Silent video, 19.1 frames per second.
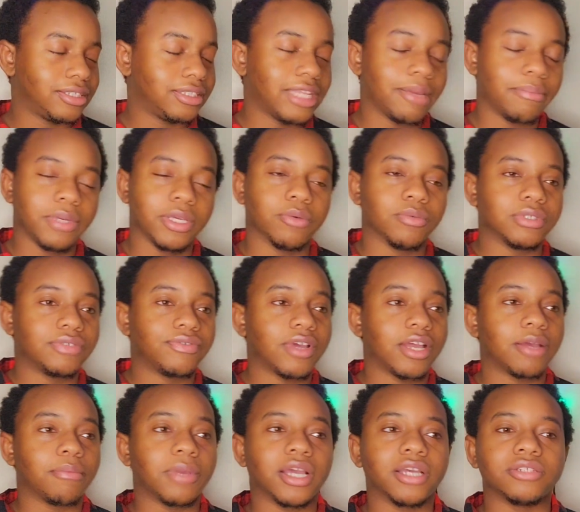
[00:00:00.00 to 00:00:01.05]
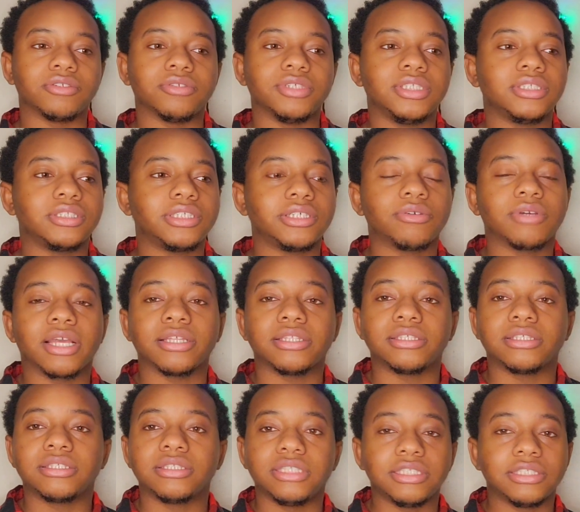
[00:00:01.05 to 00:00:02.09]
that man was fine, mind you. He still got
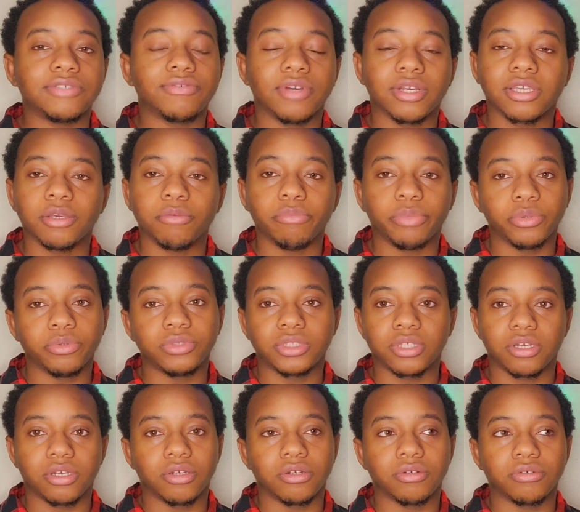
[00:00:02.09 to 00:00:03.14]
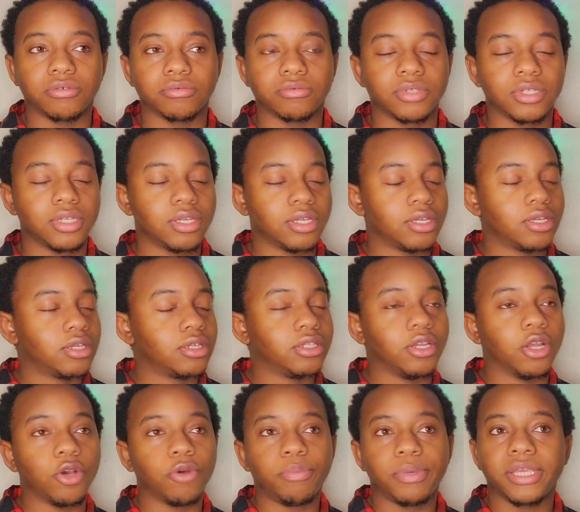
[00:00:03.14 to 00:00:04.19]
these fucking boots on,
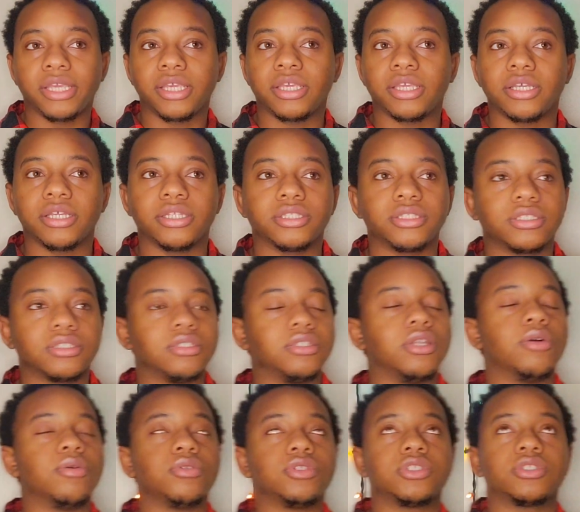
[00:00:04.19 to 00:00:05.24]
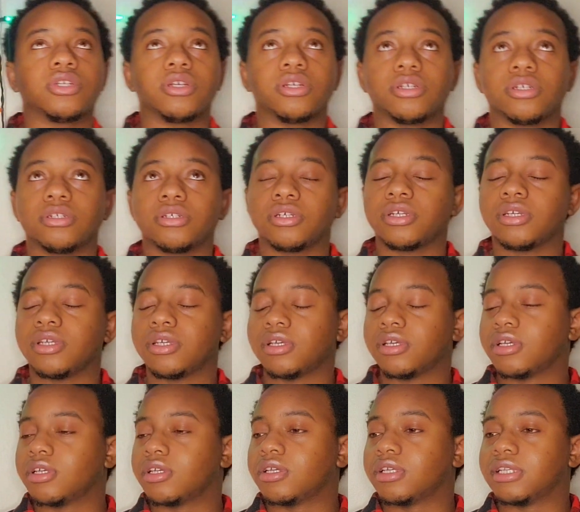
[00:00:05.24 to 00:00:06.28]
no pants, no shirt
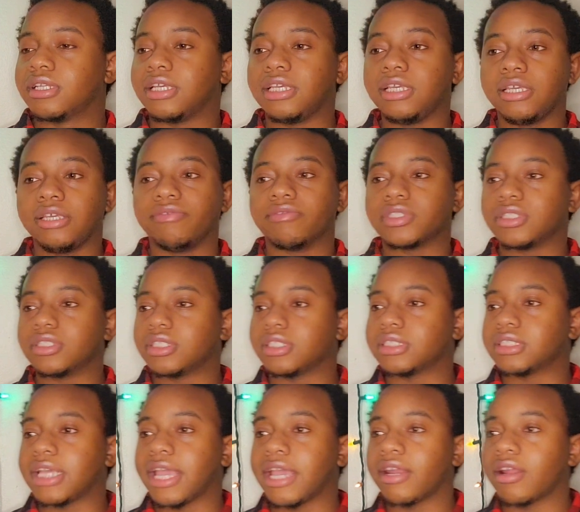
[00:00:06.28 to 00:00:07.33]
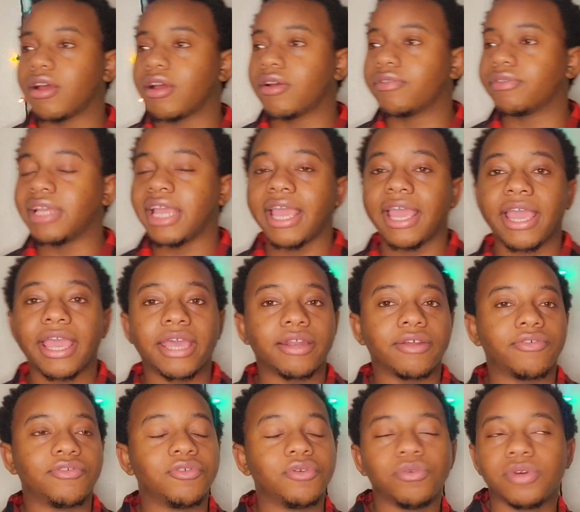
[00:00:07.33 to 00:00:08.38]
he even took his hat off, had a
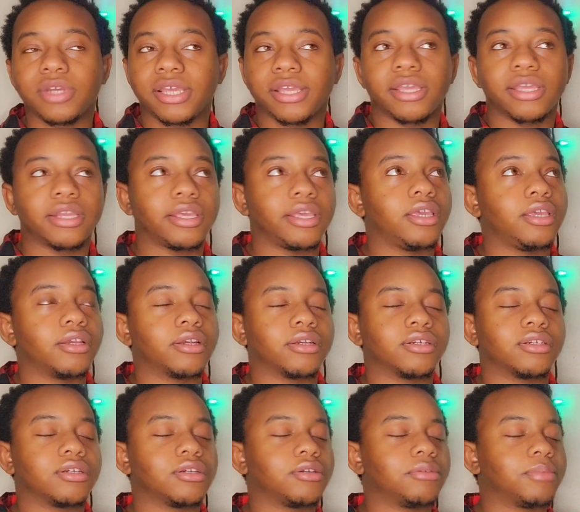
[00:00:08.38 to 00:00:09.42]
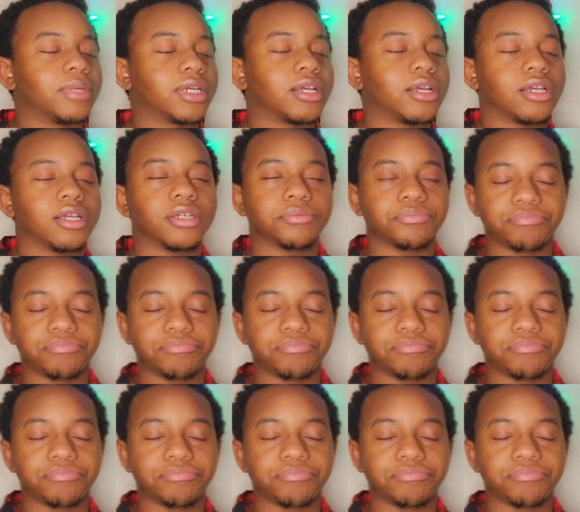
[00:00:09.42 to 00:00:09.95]
full head of hair. Oh my god.